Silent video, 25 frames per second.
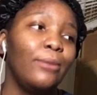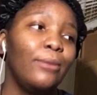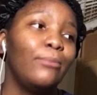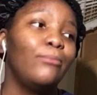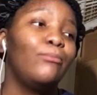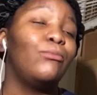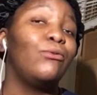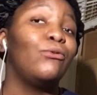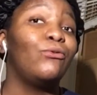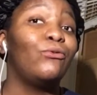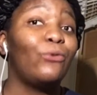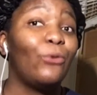
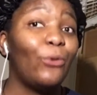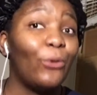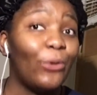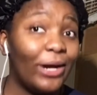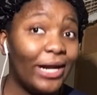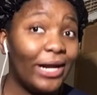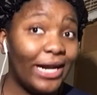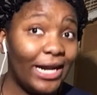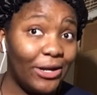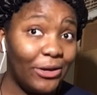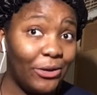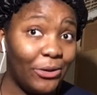Before
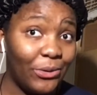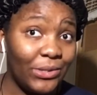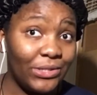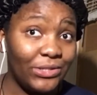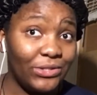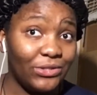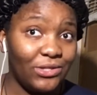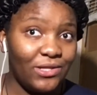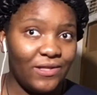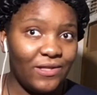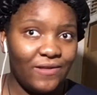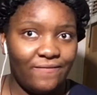I go
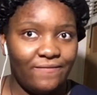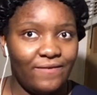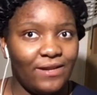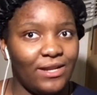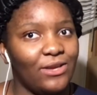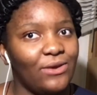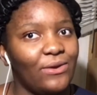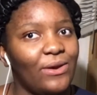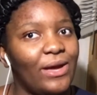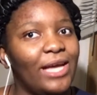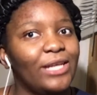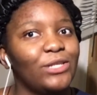into the
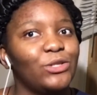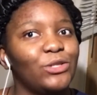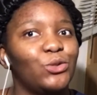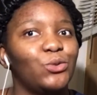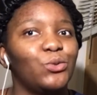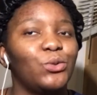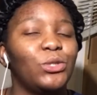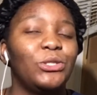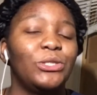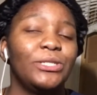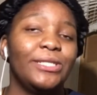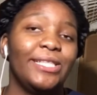video, I just
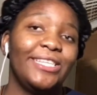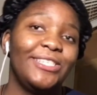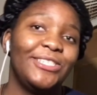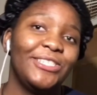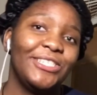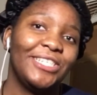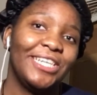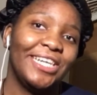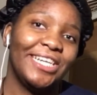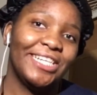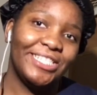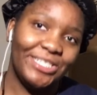want to let you
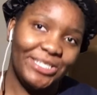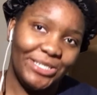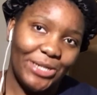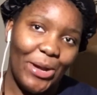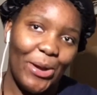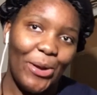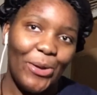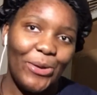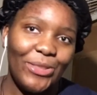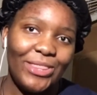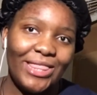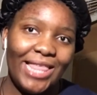guys
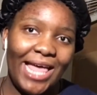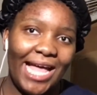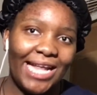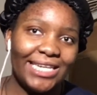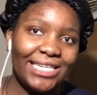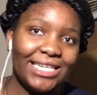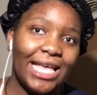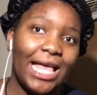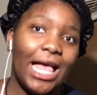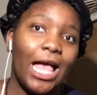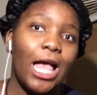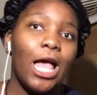know
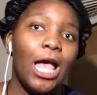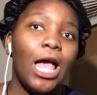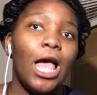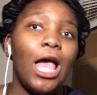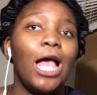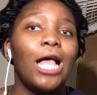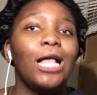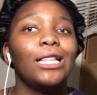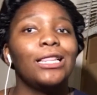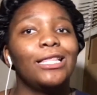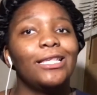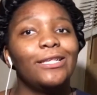that
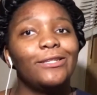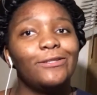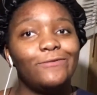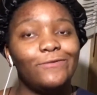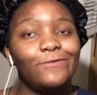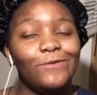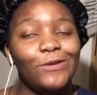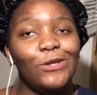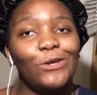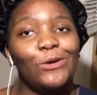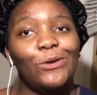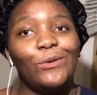this
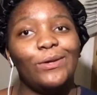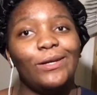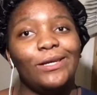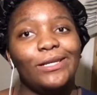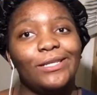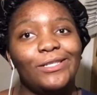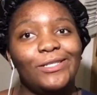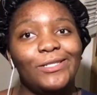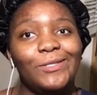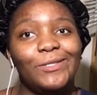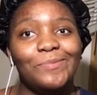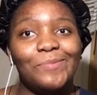video
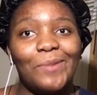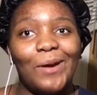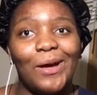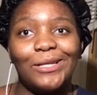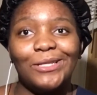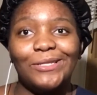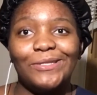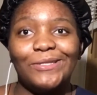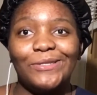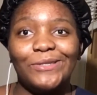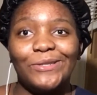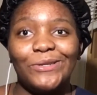is
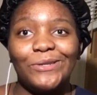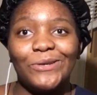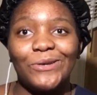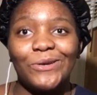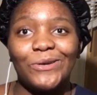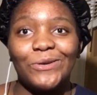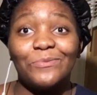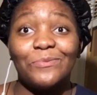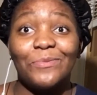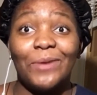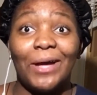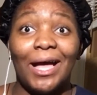
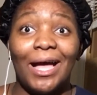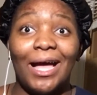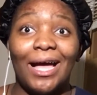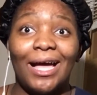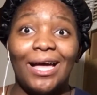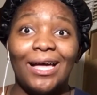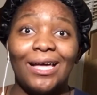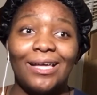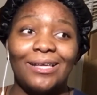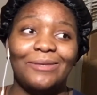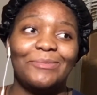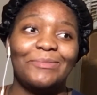sponsored
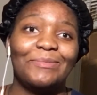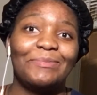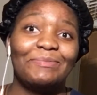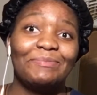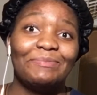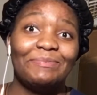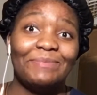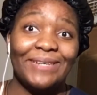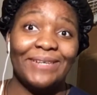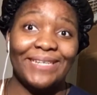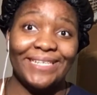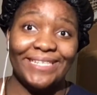by
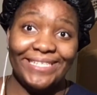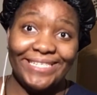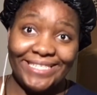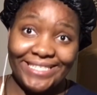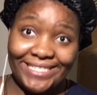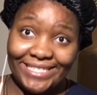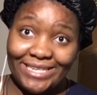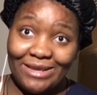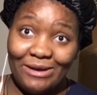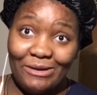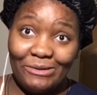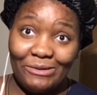
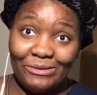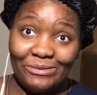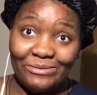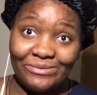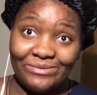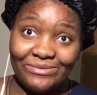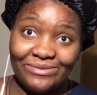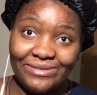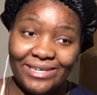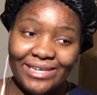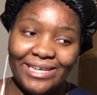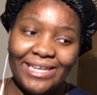
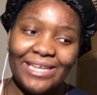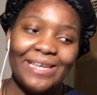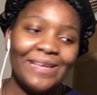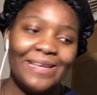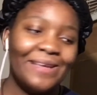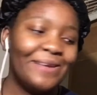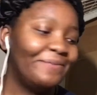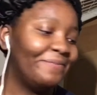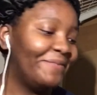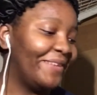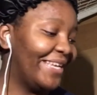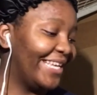myself
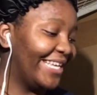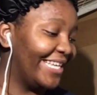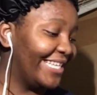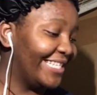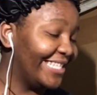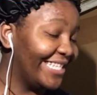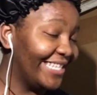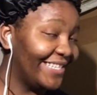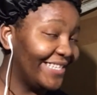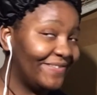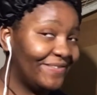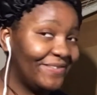because
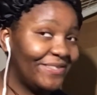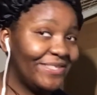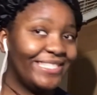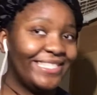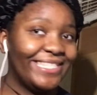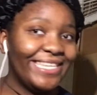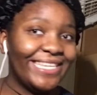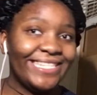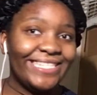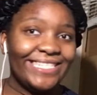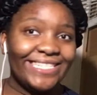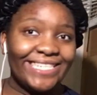if you
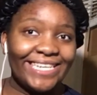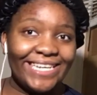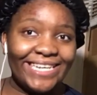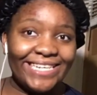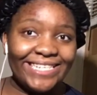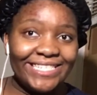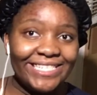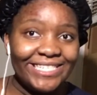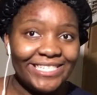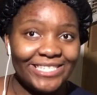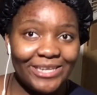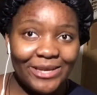did not
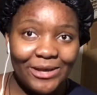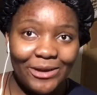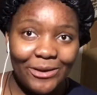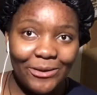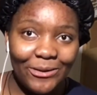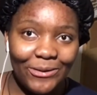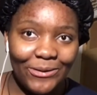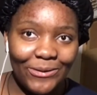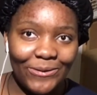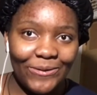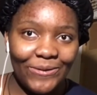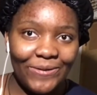
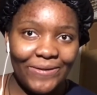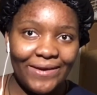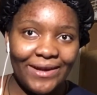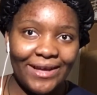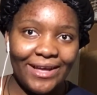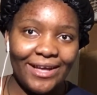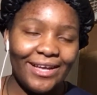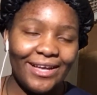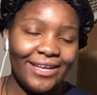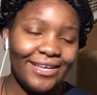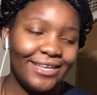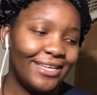know,
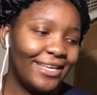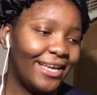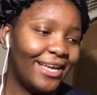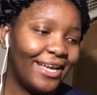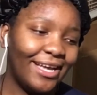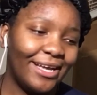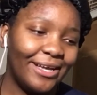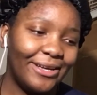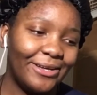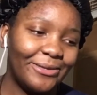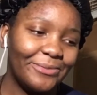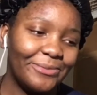
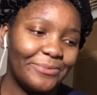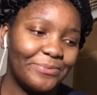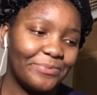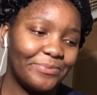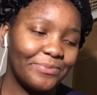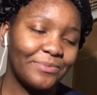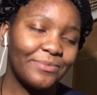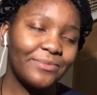um,